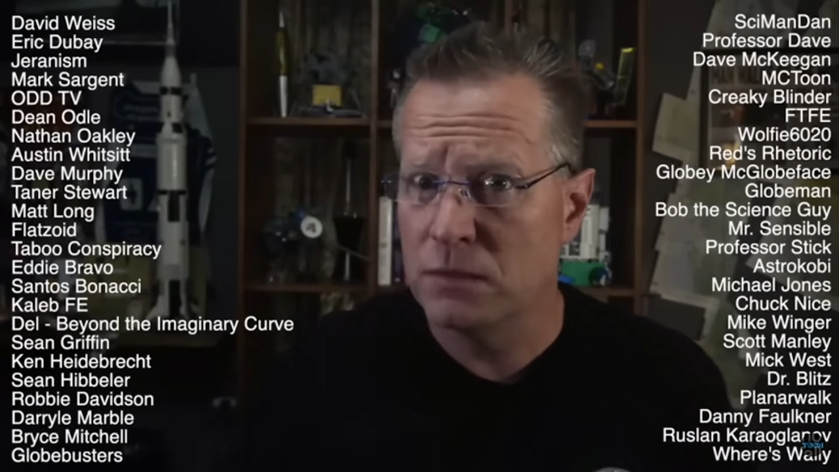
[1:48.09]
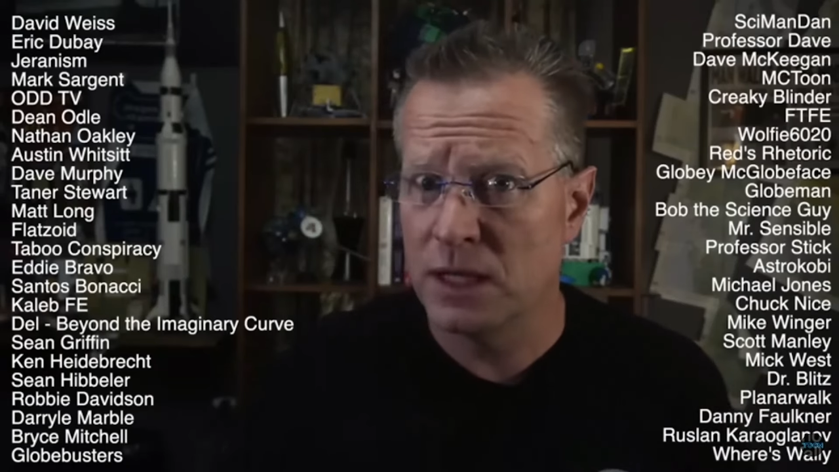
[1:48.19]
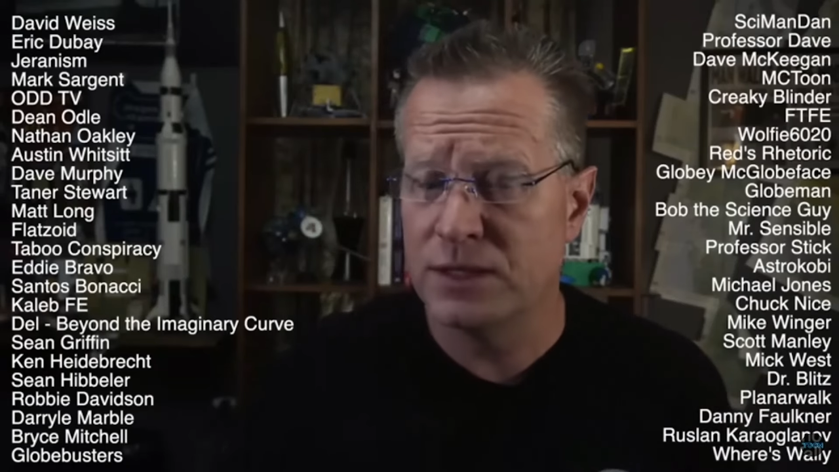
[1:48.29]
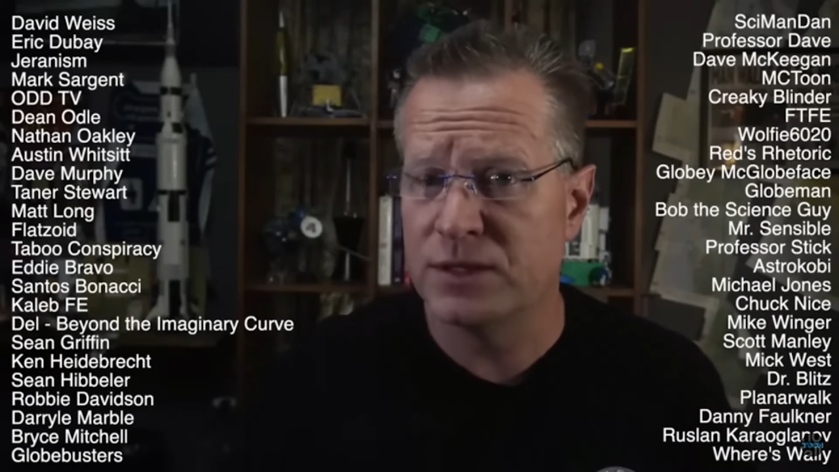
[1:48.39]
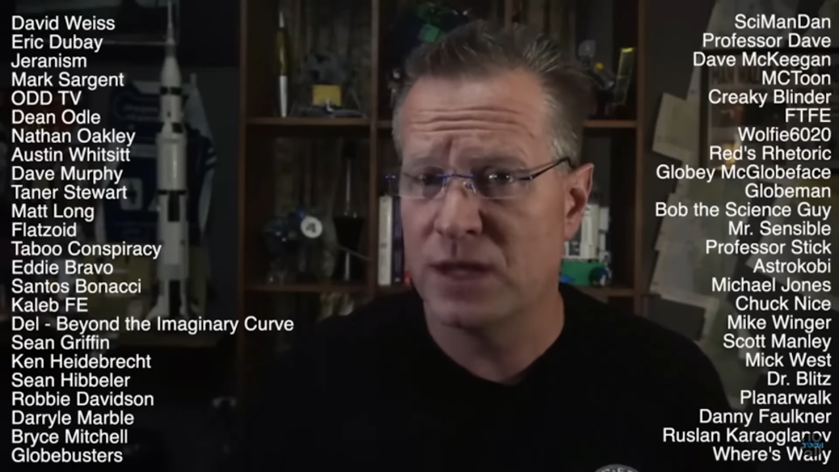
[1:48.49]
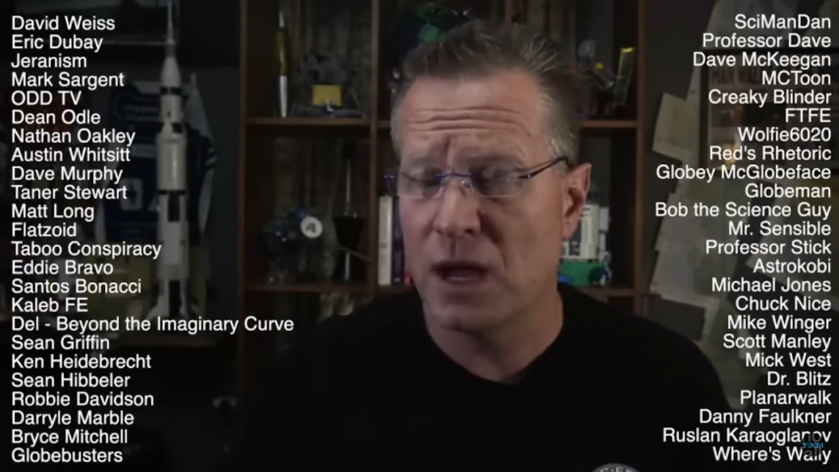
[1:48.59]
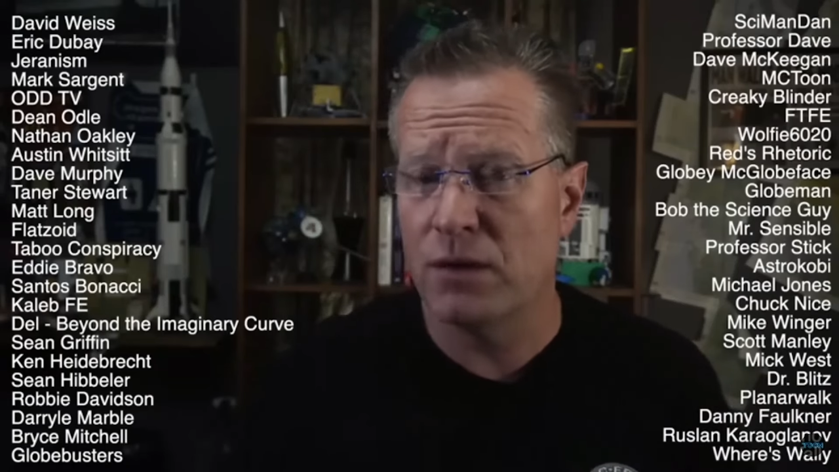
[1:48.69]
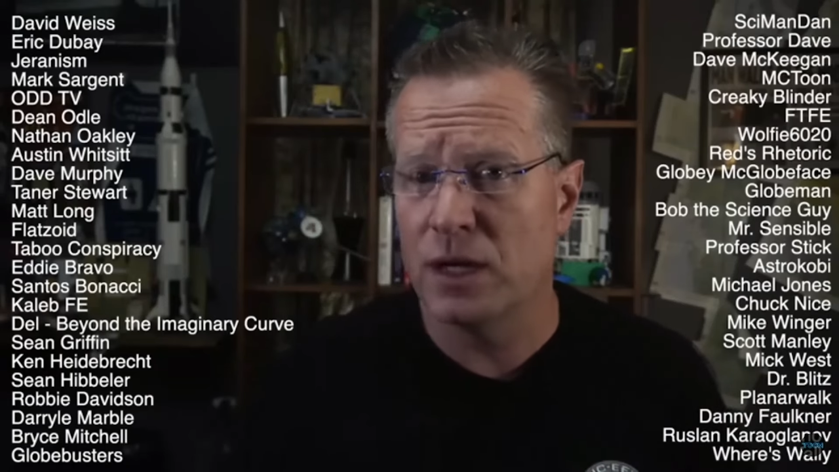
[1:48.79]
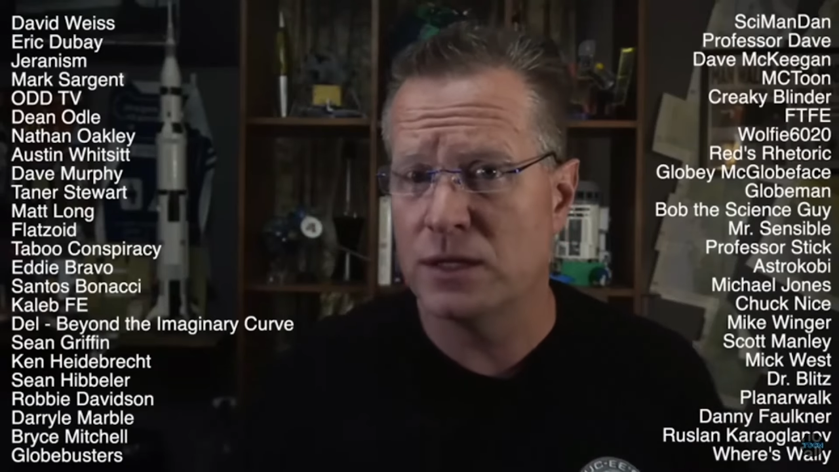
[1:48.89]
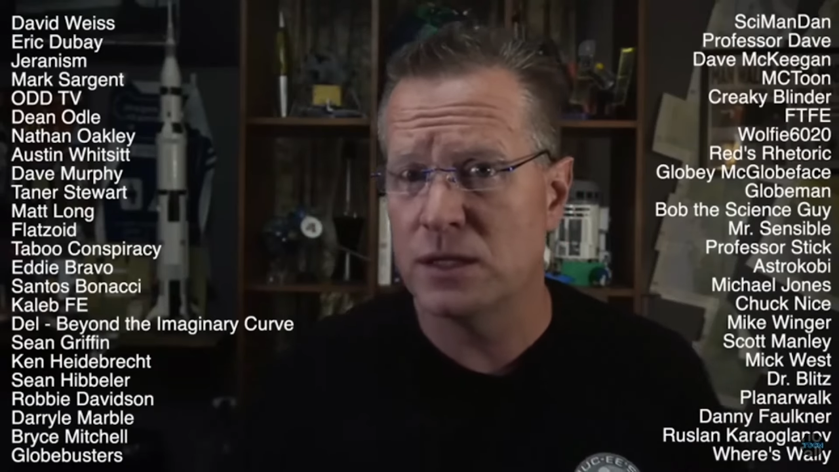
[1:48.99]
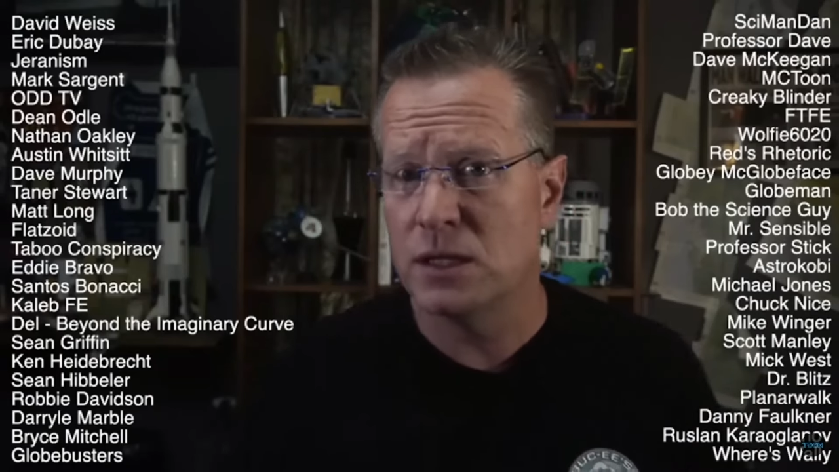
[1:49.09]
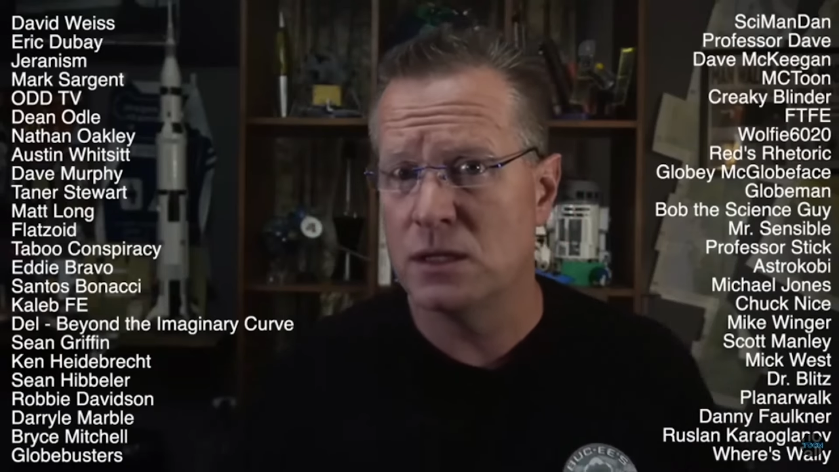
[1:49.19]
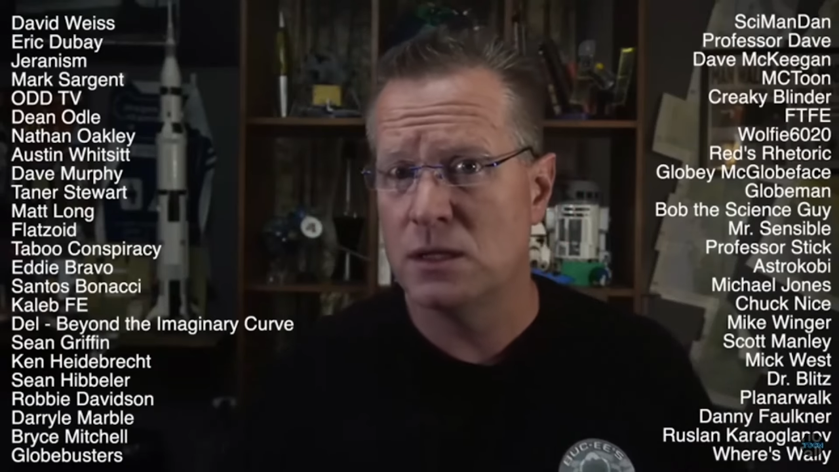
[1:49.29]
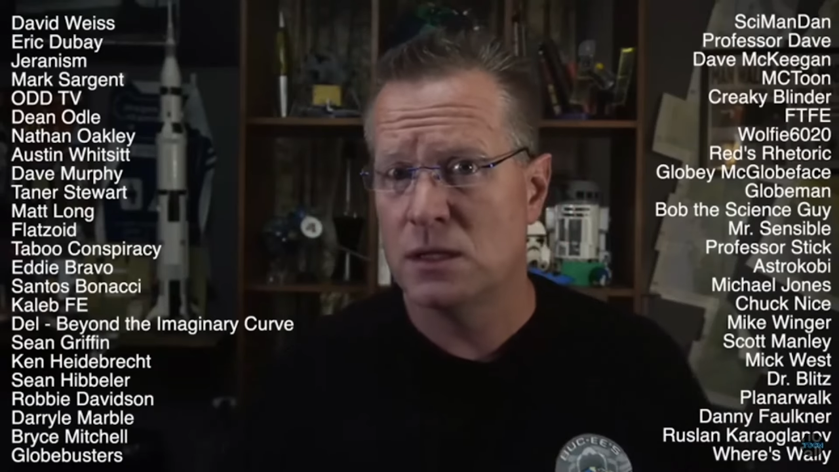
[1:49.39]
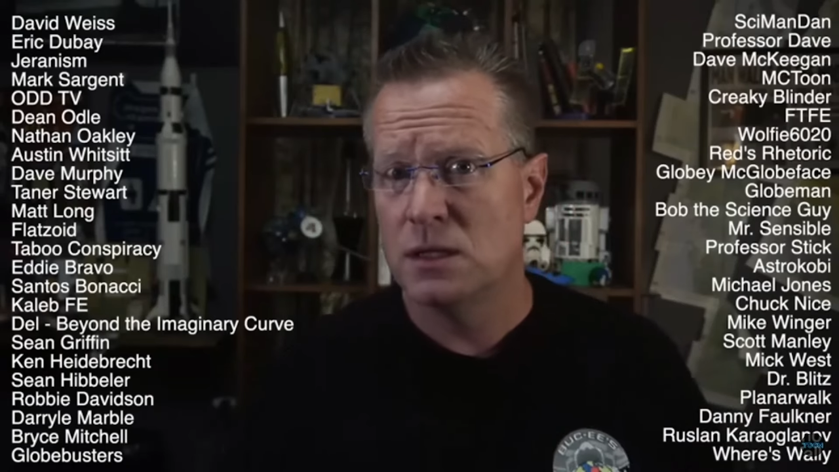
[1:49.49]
That's scary, isn't it?